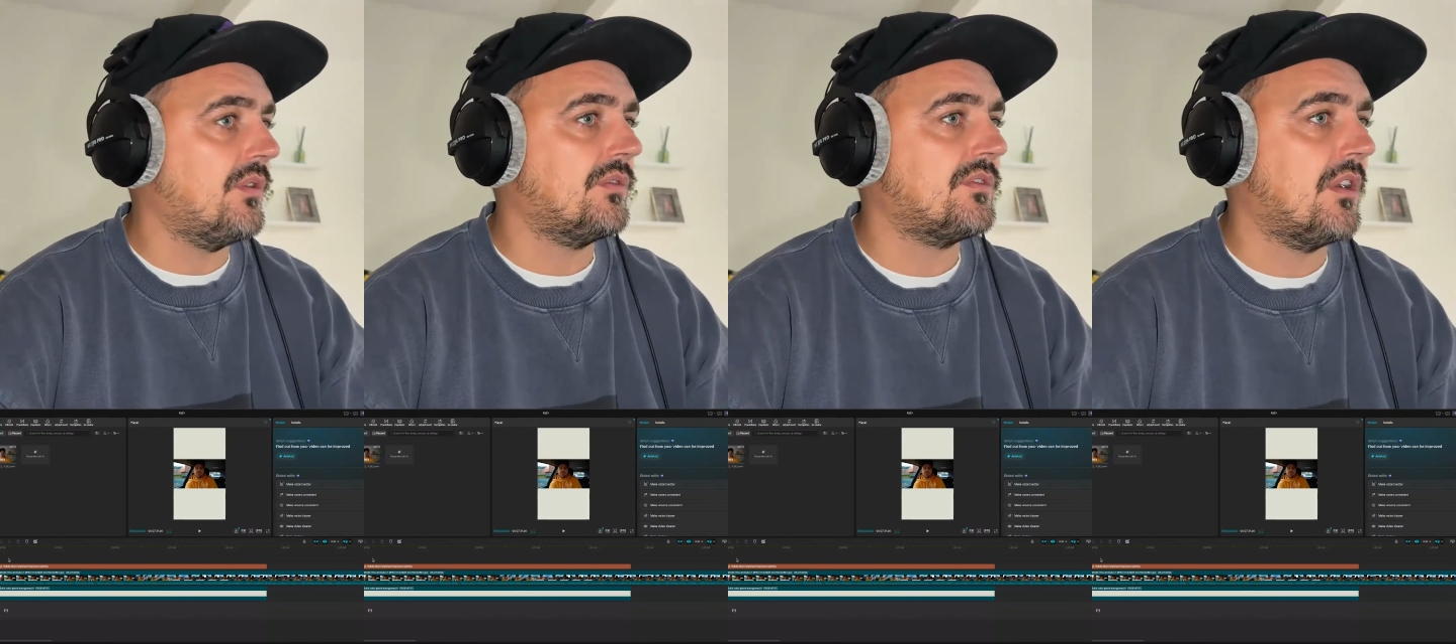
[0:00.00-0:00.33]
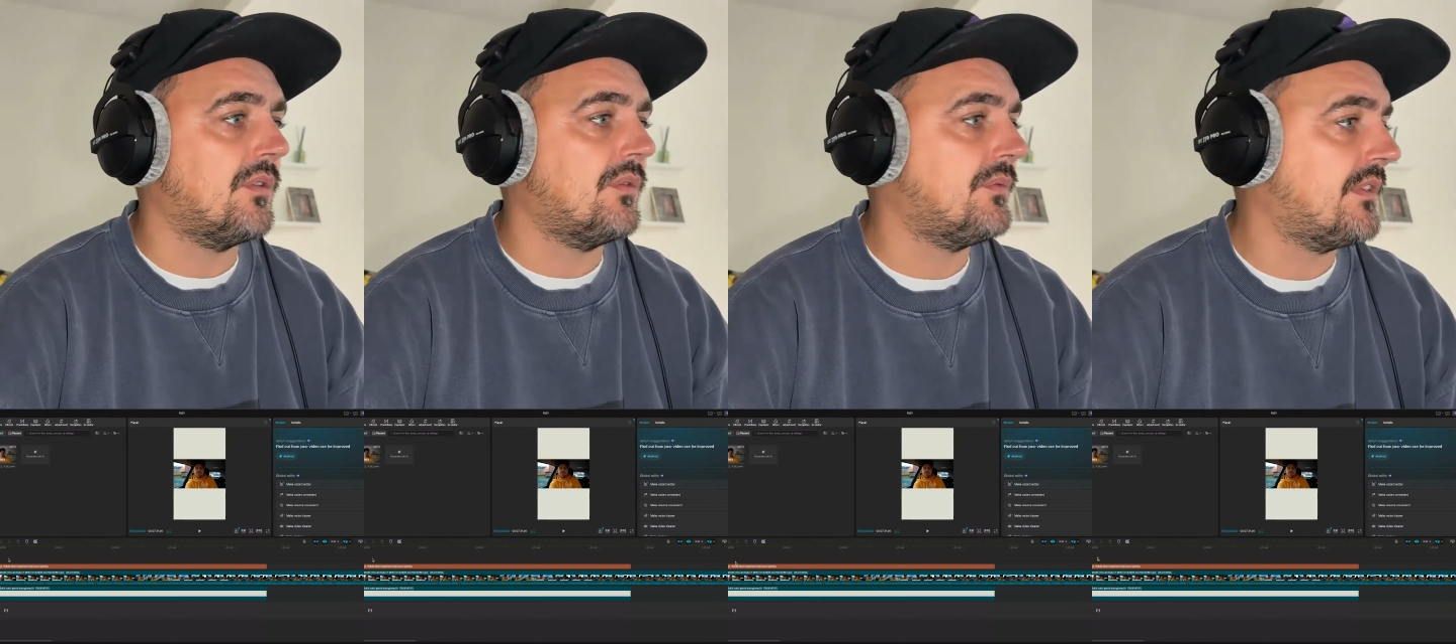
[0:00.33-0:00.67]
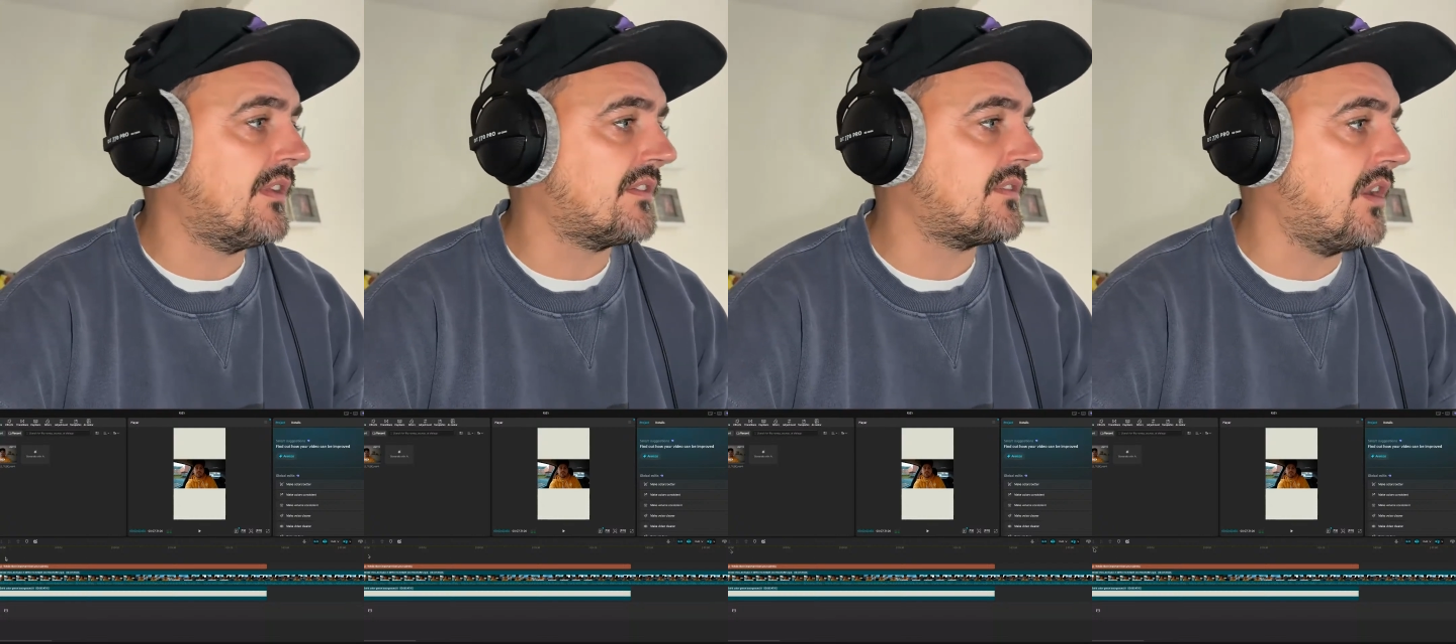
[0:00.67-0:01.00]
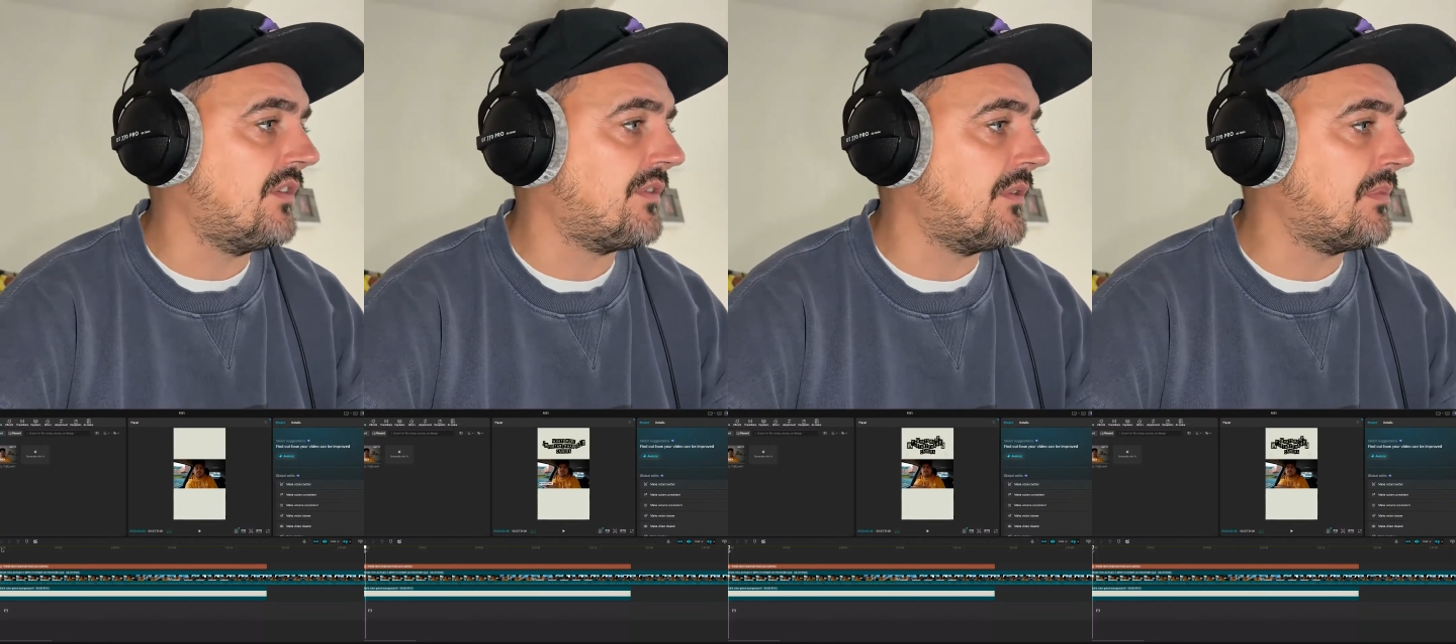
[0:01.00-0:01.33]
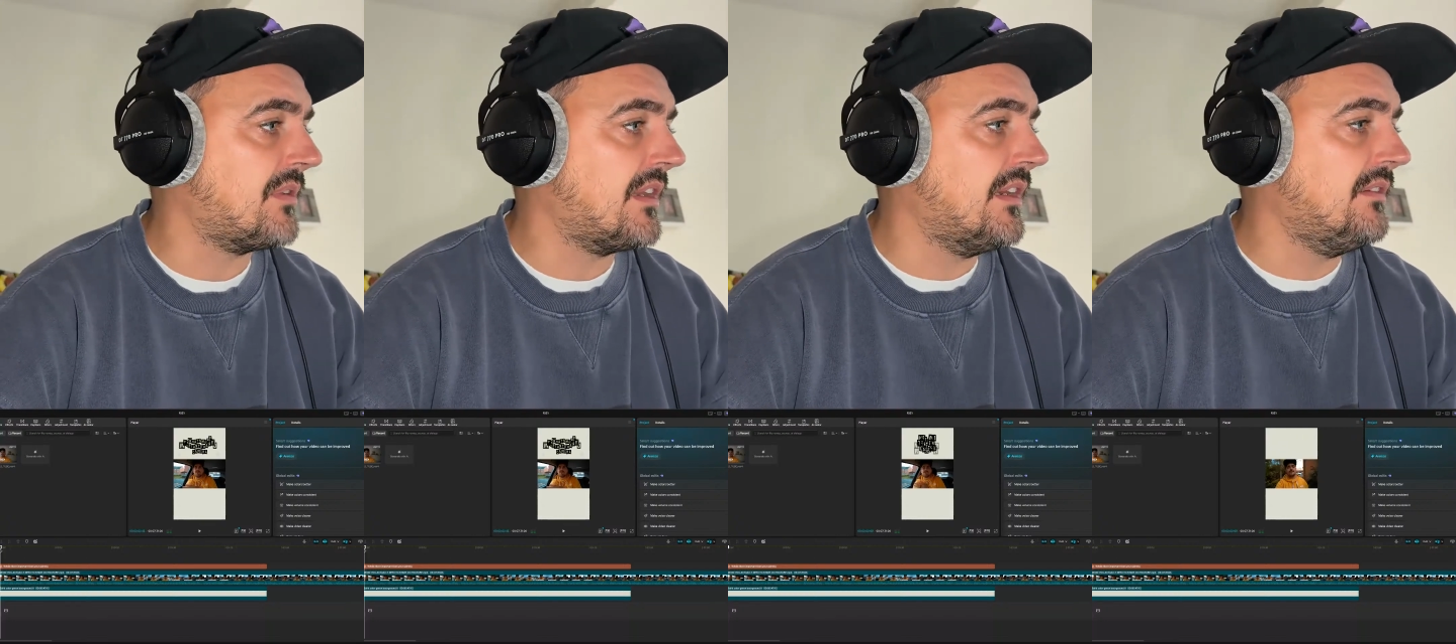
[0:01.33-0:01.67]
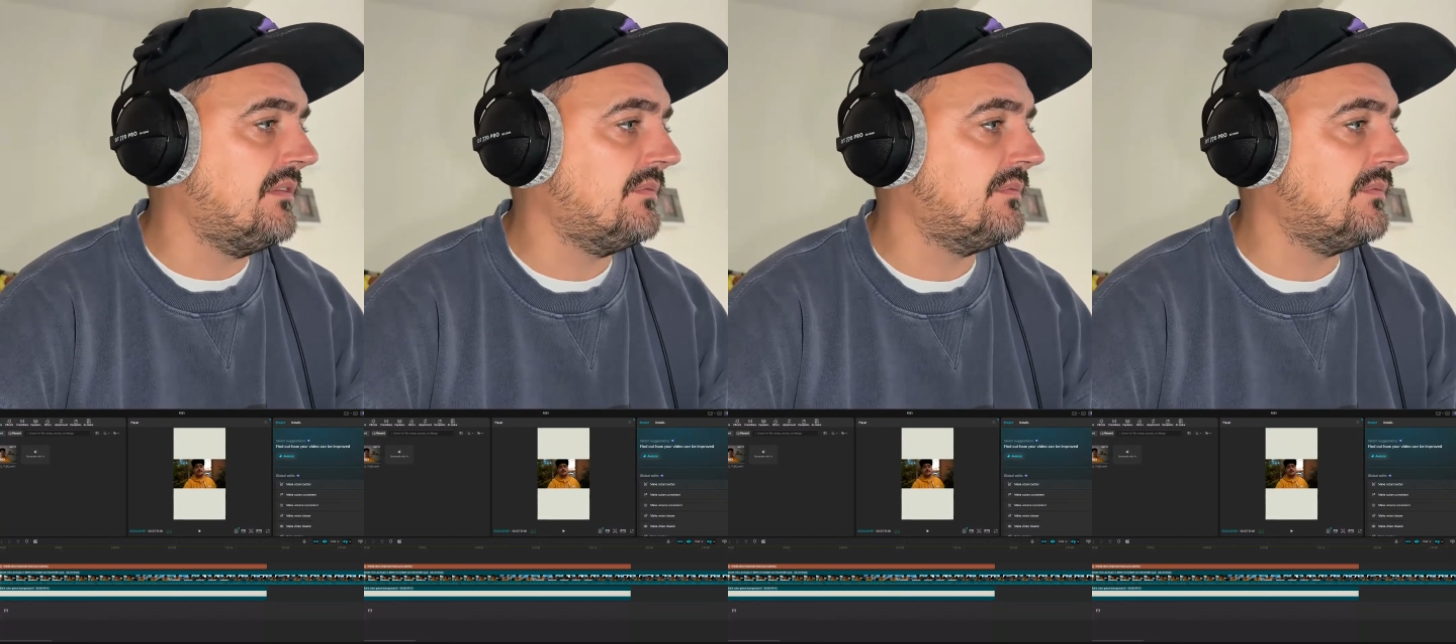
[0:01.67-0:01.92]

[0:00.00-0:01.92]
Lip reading: So let's go from the beginning.